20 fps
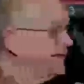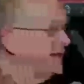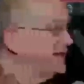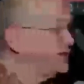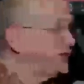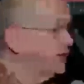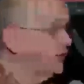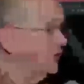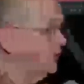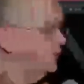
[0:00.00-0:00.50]

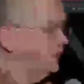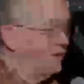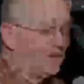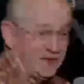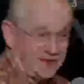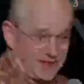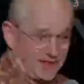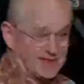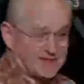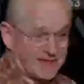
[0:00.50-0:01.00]
until
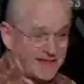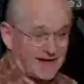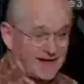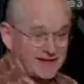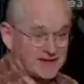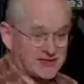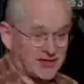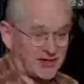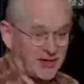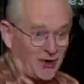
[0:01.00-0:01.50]
10
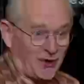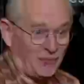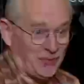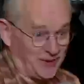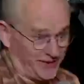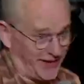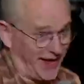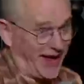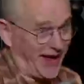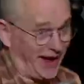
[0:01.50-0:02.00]
seconds ago,
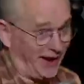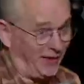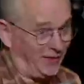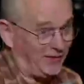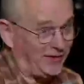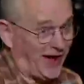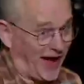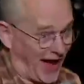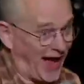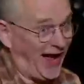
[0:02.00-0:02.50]
but now
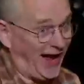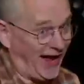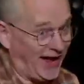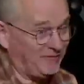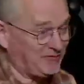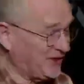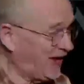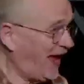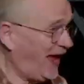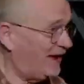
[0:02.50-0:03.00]
I
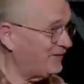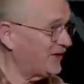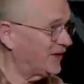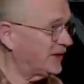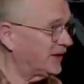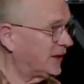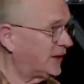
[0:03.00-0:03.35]
have to have it.